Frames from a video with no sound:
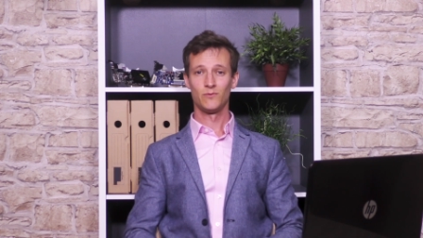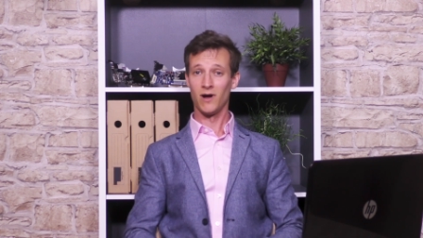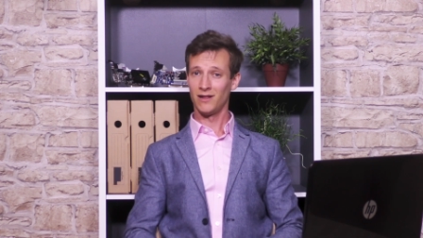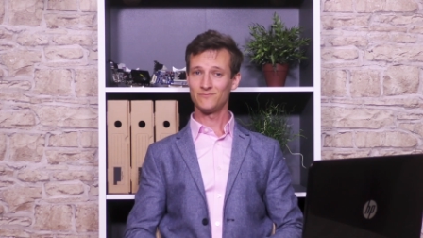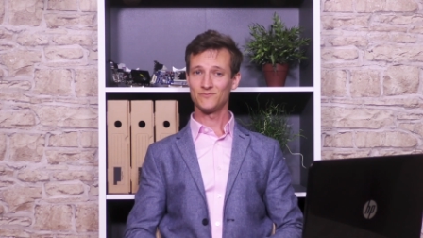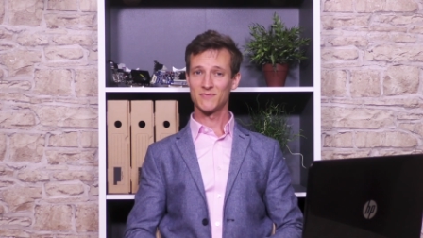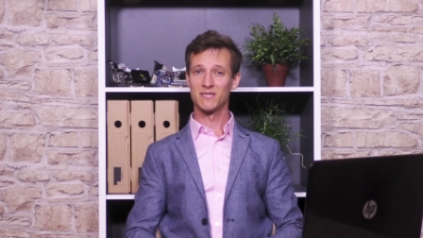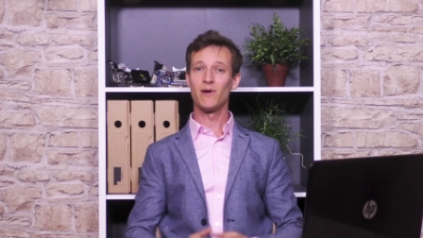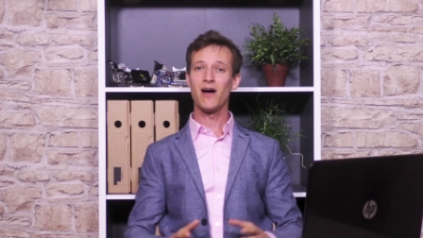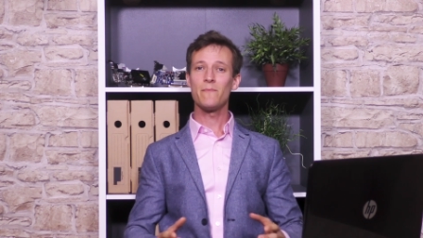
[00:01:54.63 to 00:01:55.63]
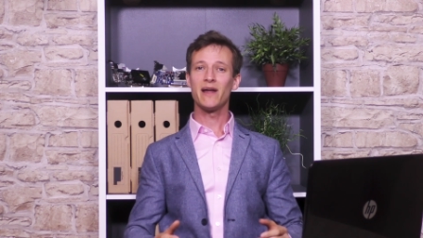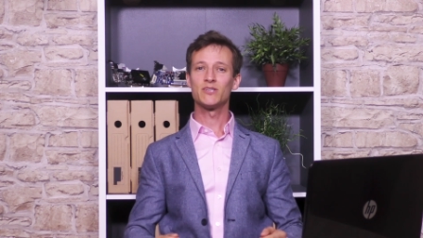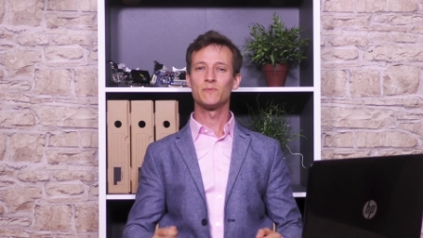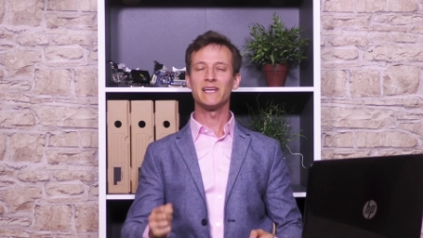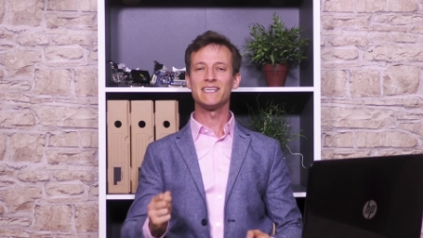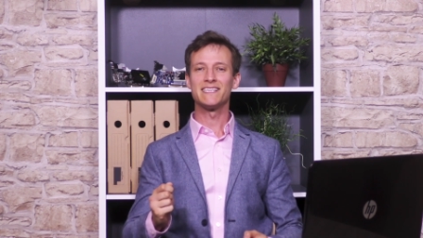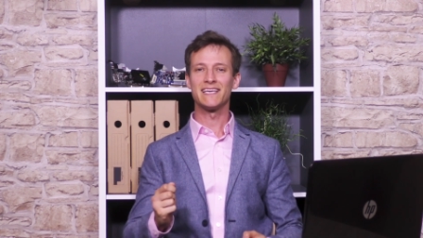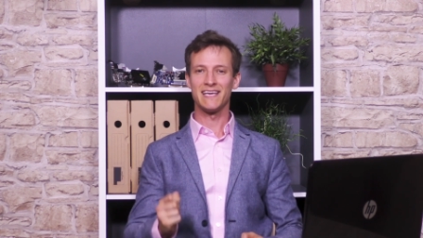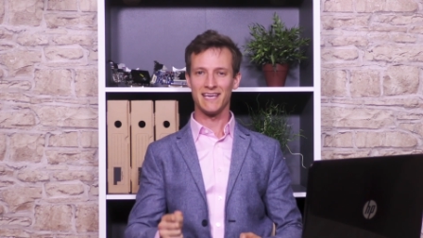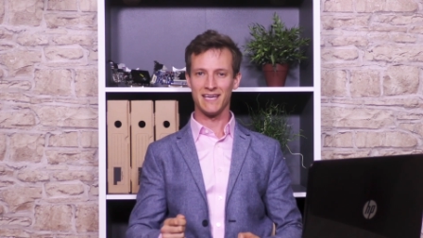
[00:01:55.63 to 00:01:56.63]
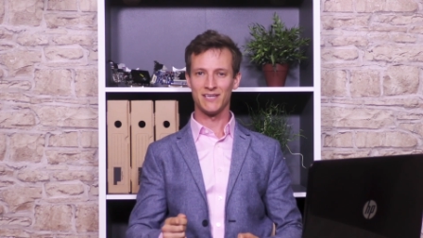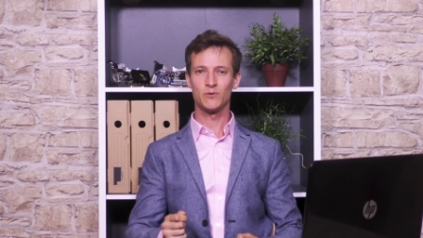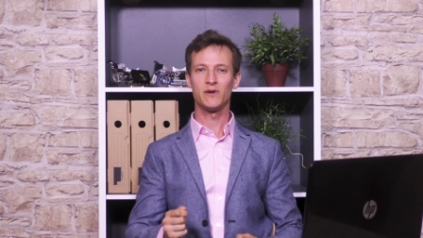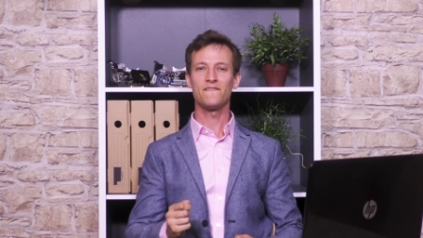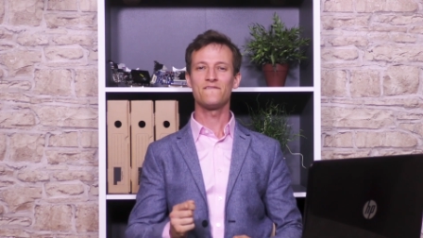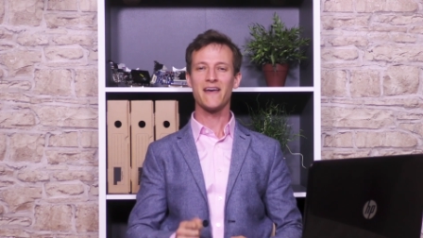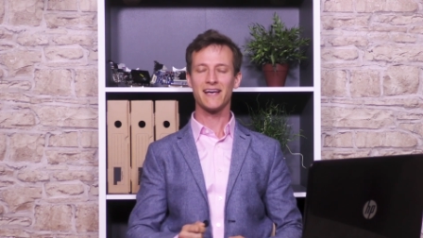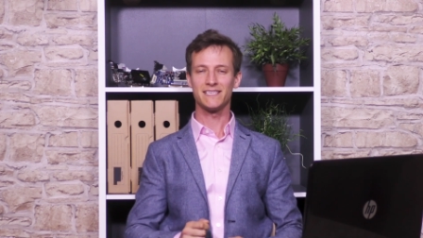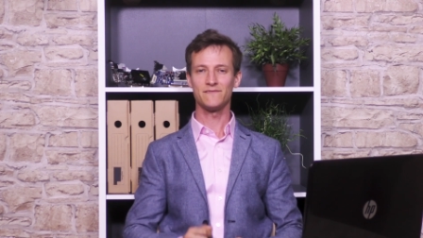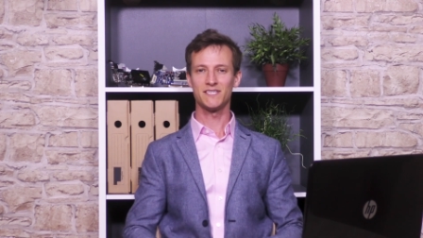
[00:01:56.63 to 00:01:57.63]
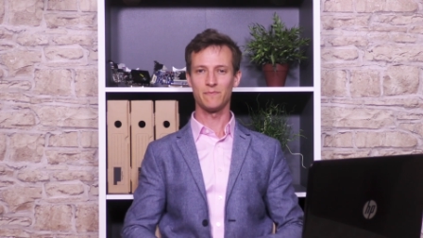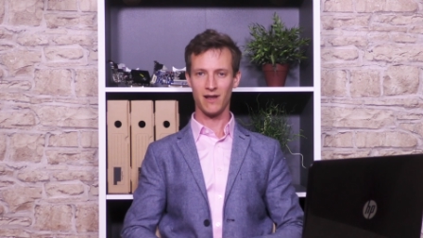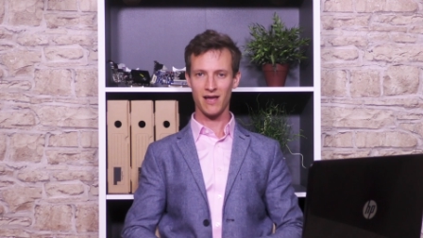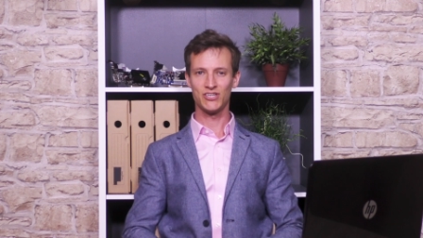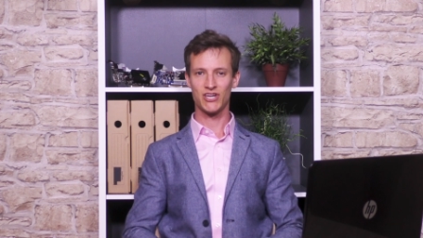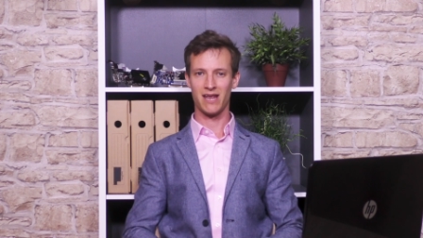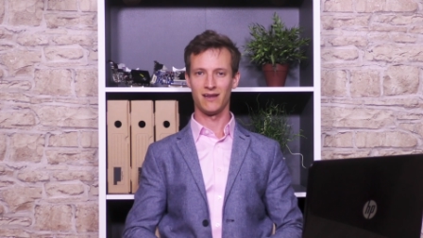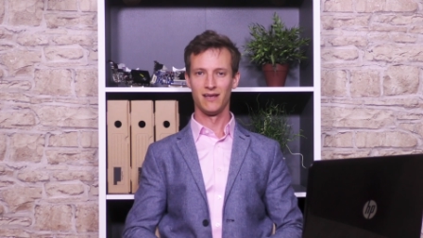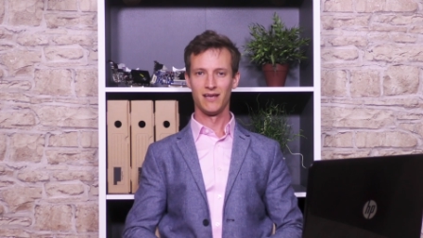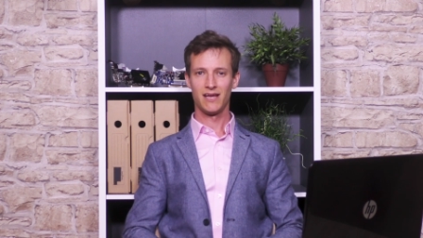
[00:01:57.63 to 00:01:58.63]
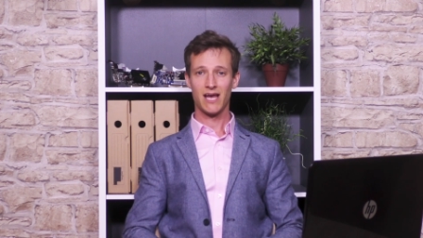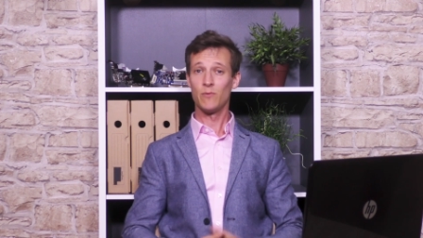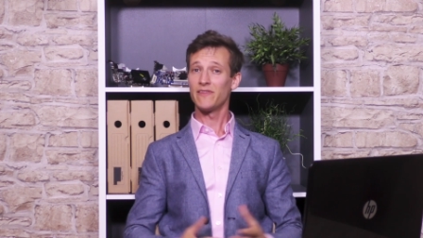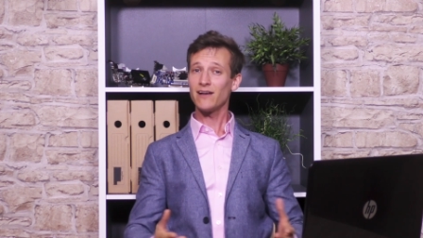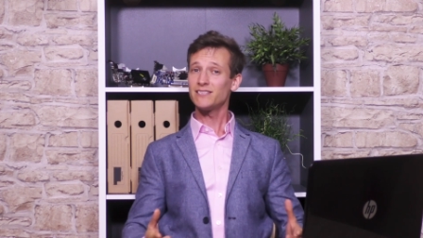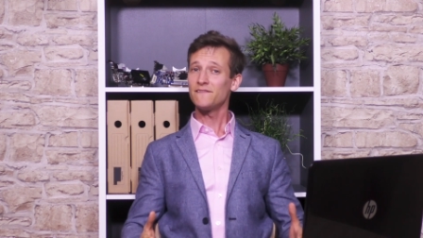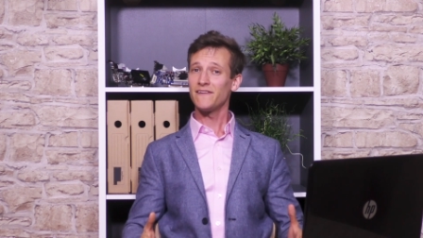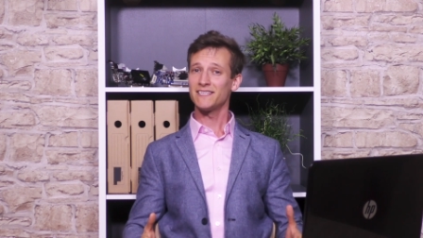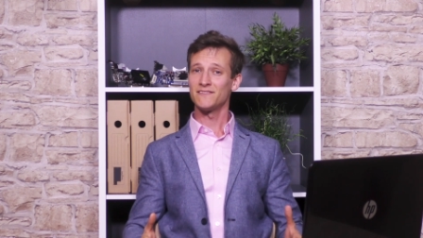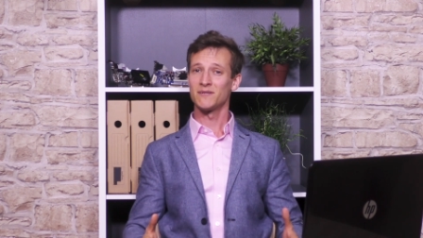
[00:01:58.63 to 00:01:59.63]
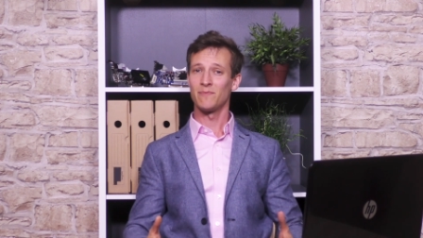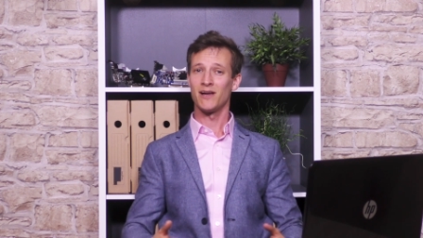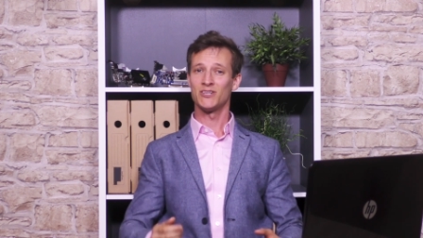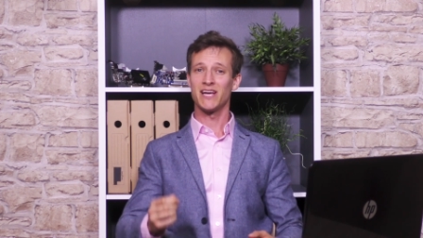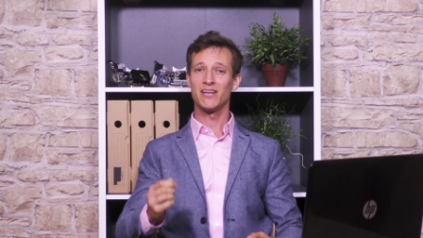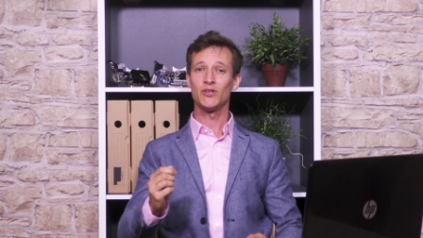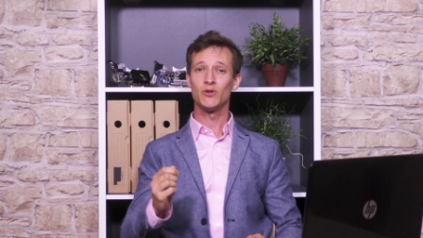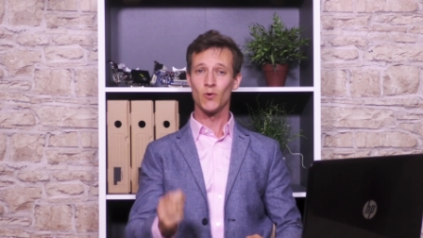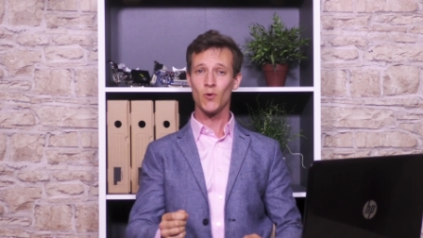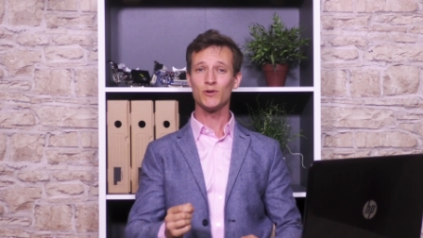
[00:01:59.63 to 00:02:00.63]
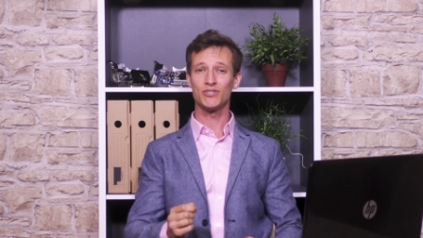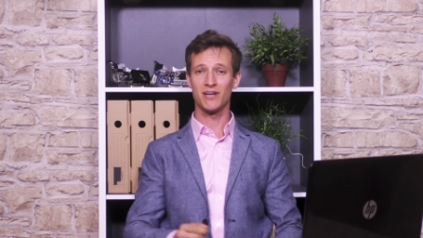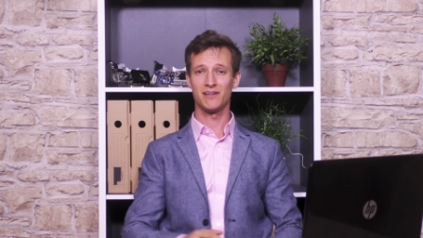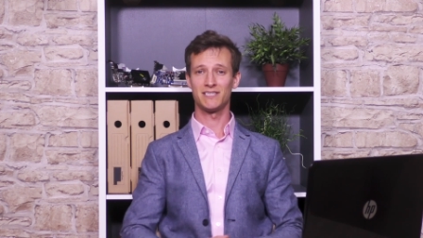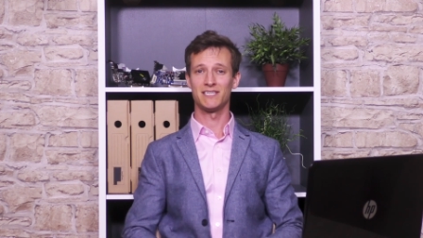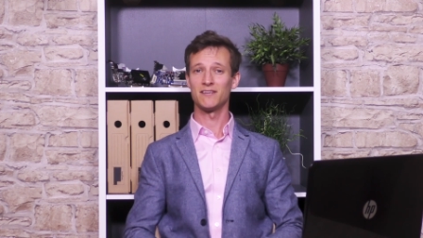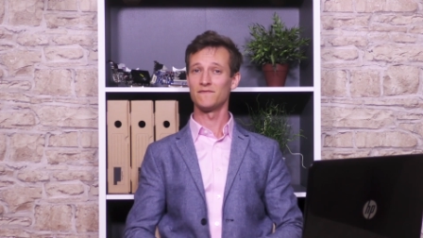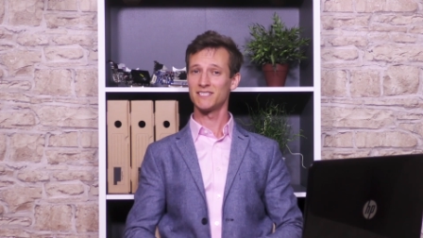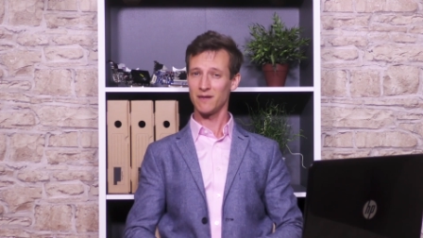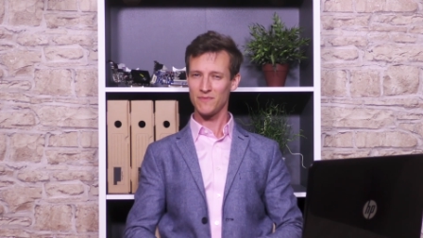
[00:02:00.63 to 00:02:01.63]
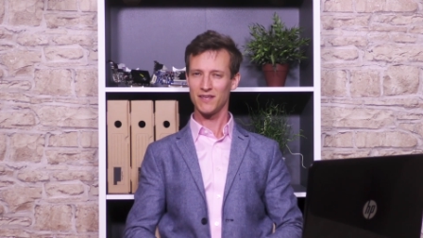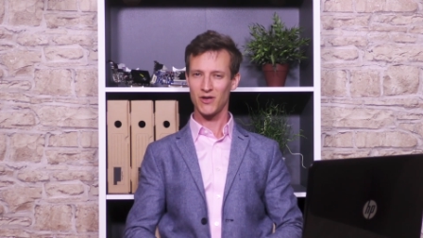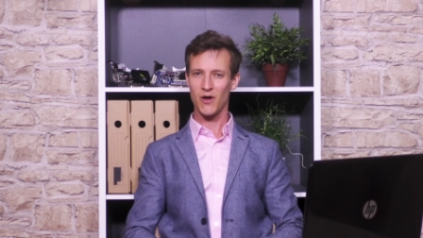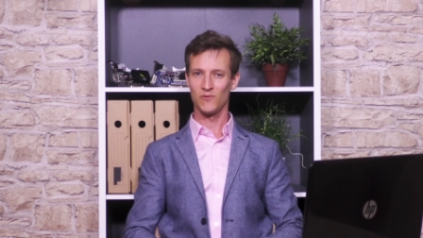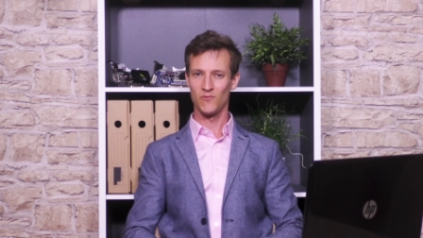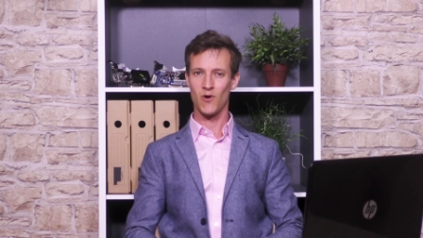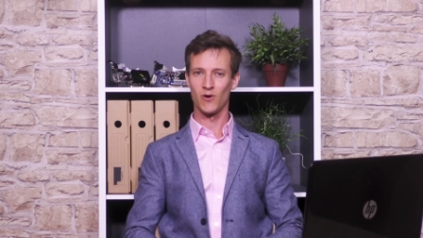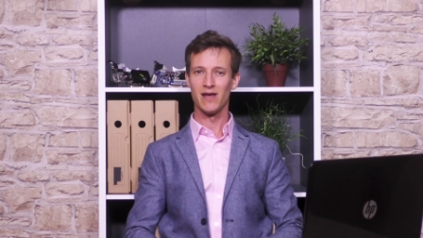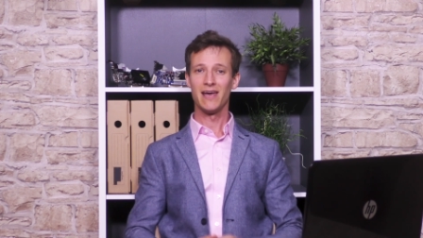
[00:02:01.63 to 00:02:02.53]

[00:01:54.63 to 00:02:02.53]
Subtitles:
Well, supplier management is the key to an effective supply chain. And without an effective supply chain, your chances of something going wrong